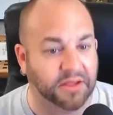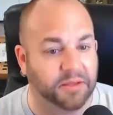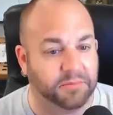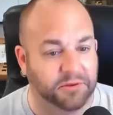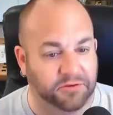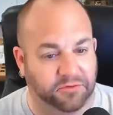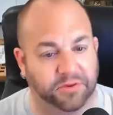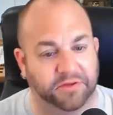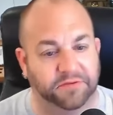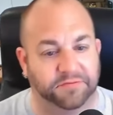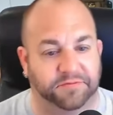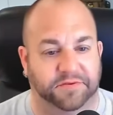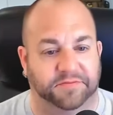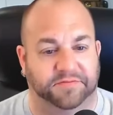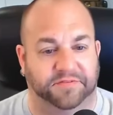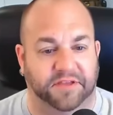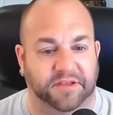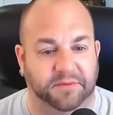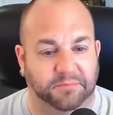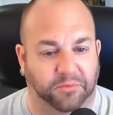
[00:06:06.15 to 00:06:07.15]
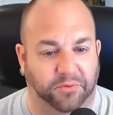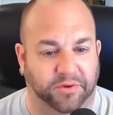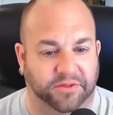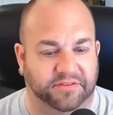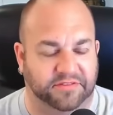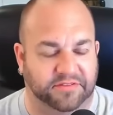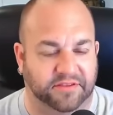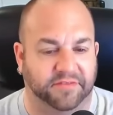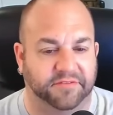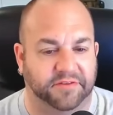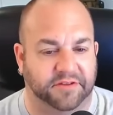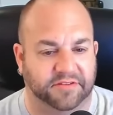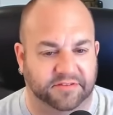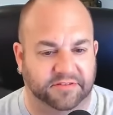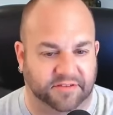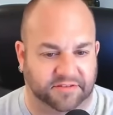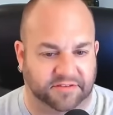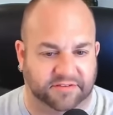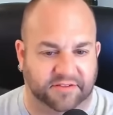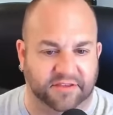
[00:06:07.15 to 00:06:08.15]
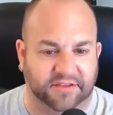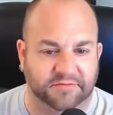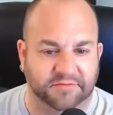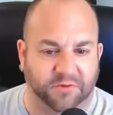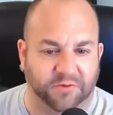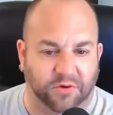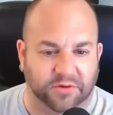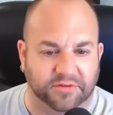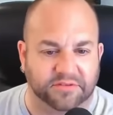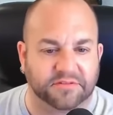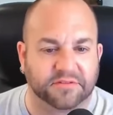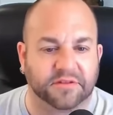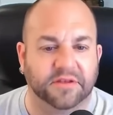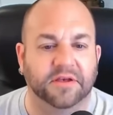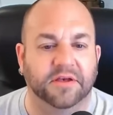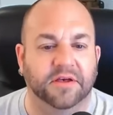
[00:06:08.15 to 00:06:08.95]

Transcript: between 15.7 and 16 volts.